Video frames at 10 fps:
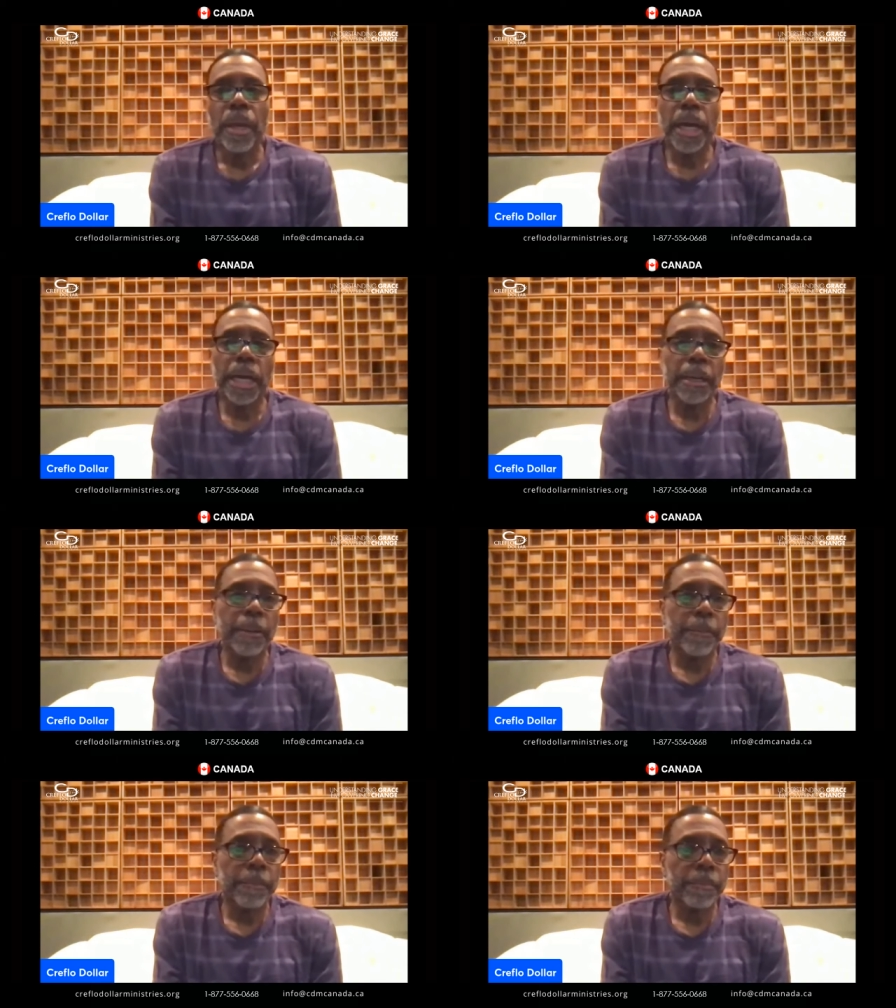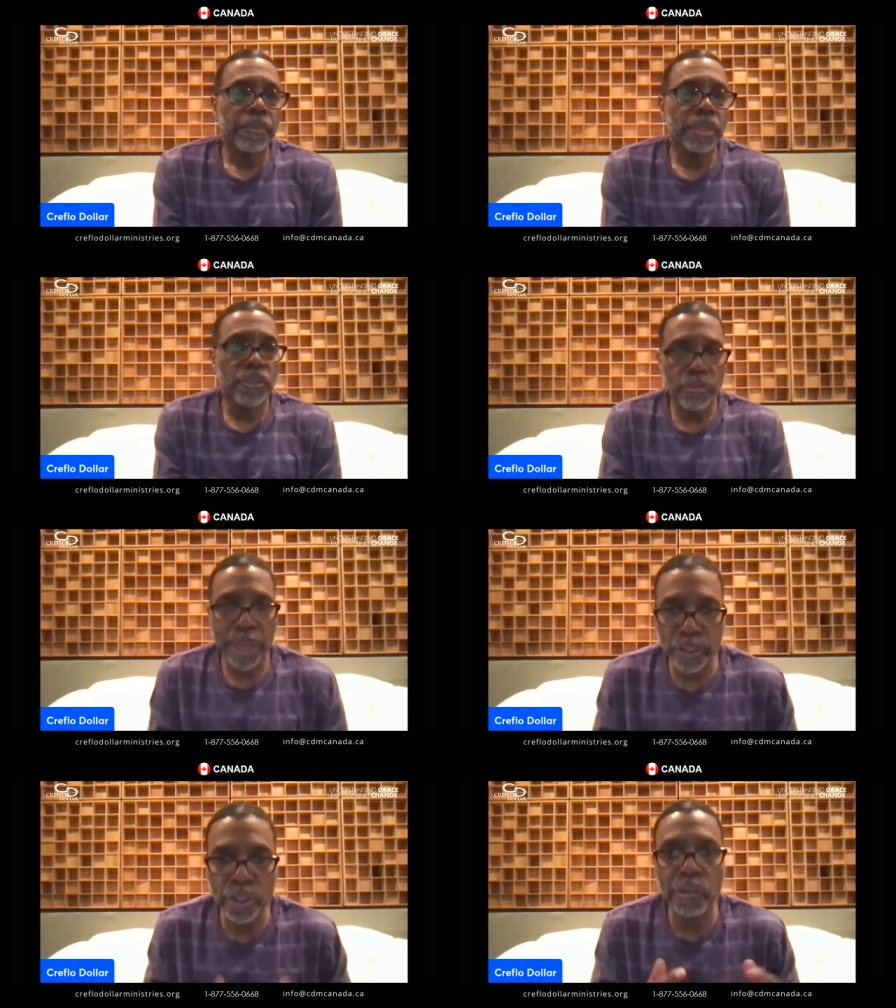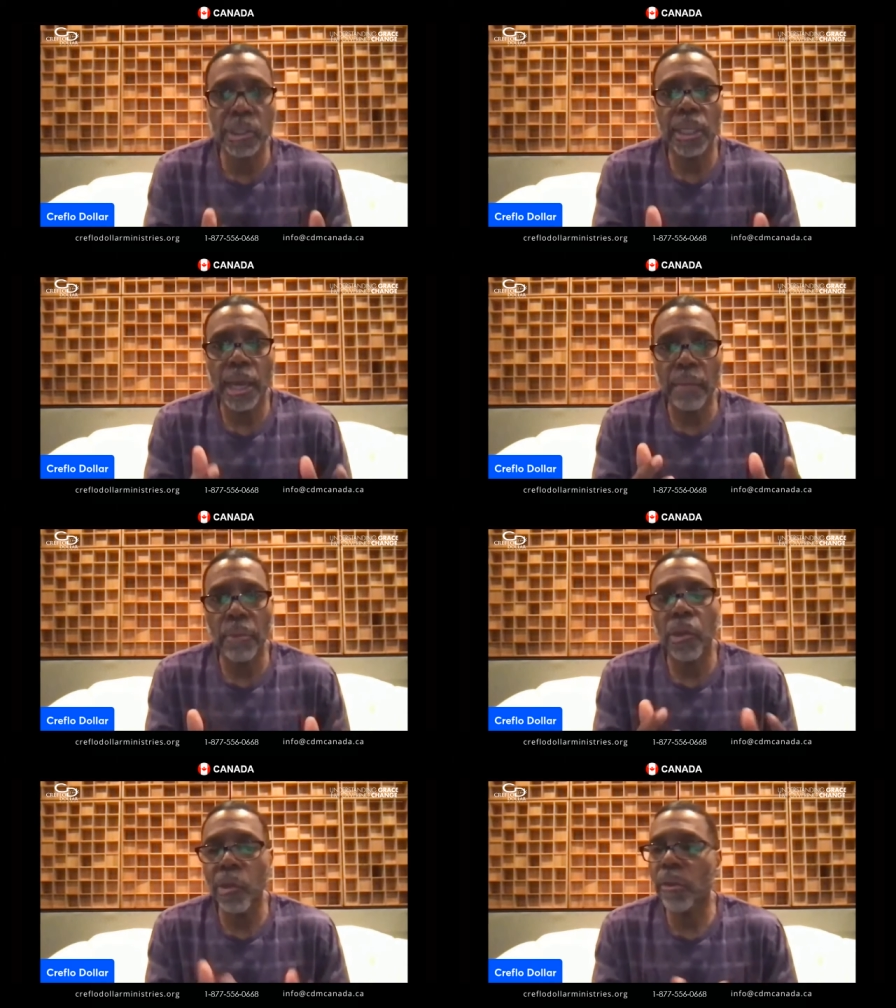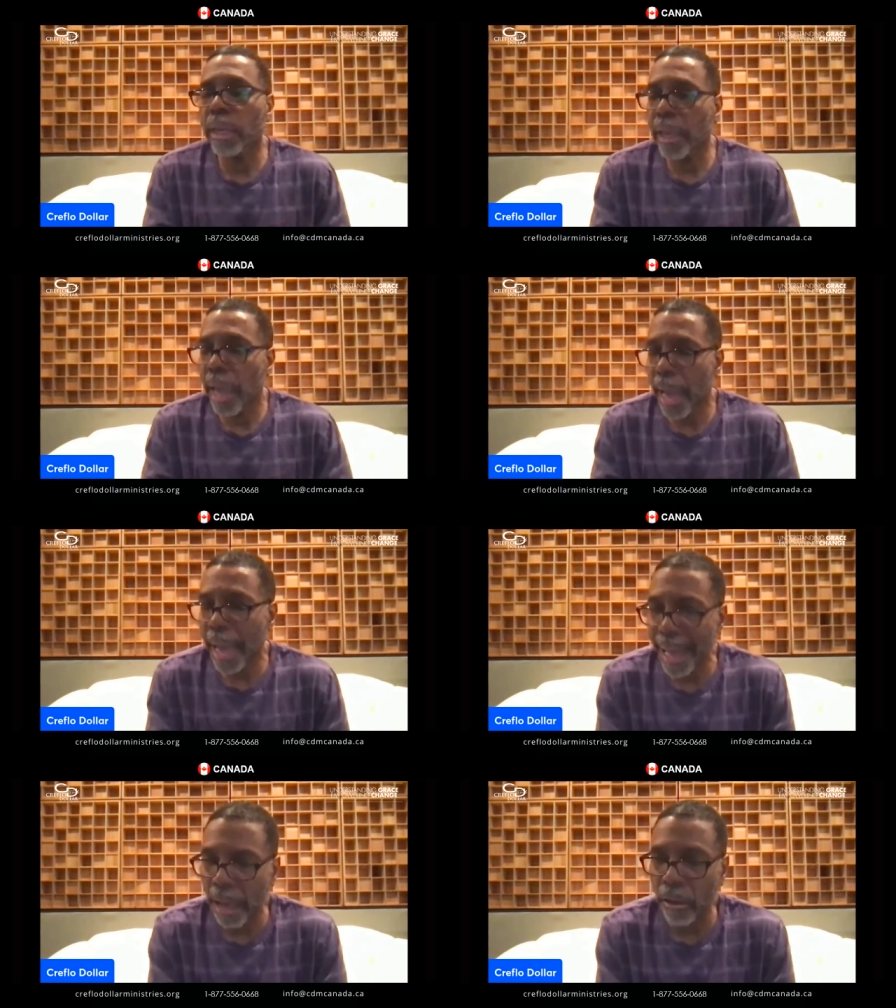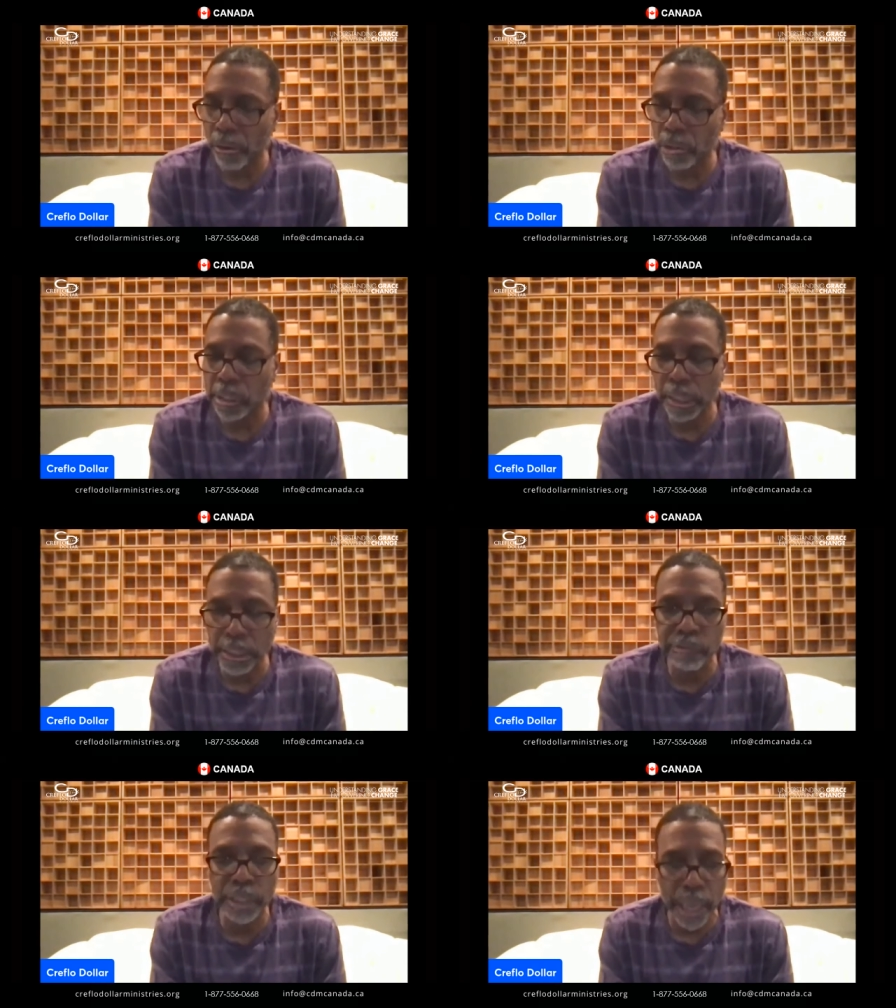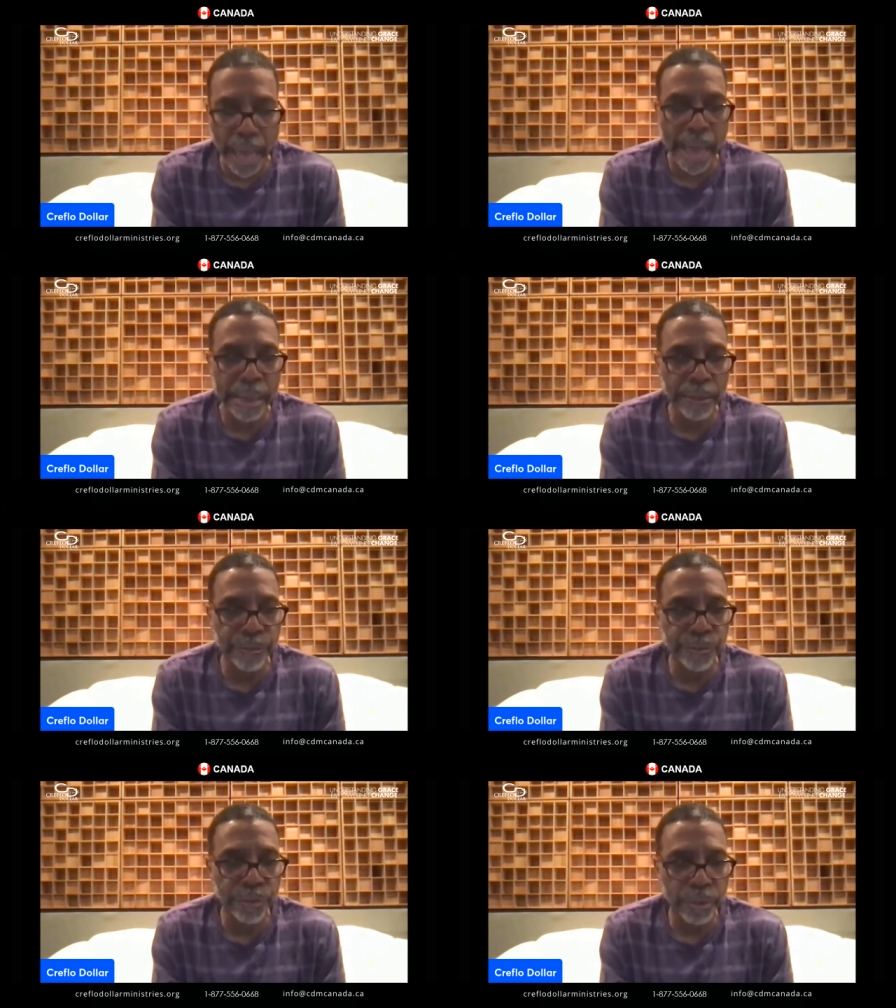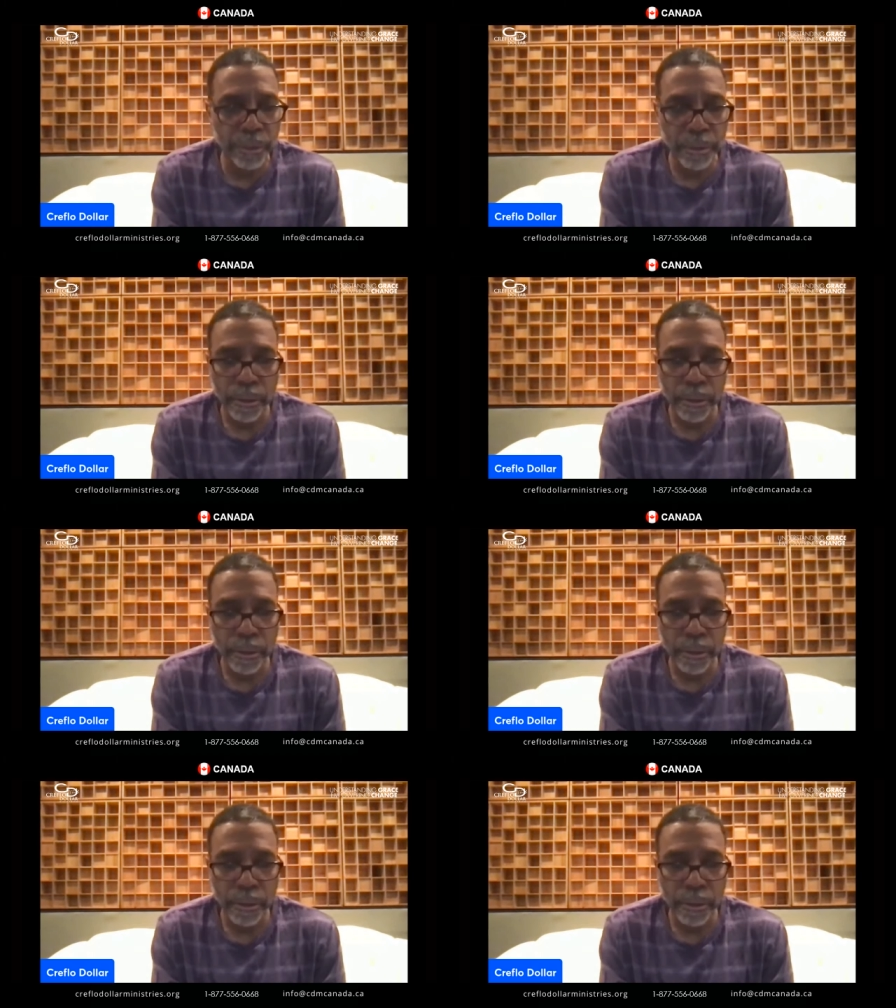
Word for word: Um, this is my journey. I'm learning how to live a life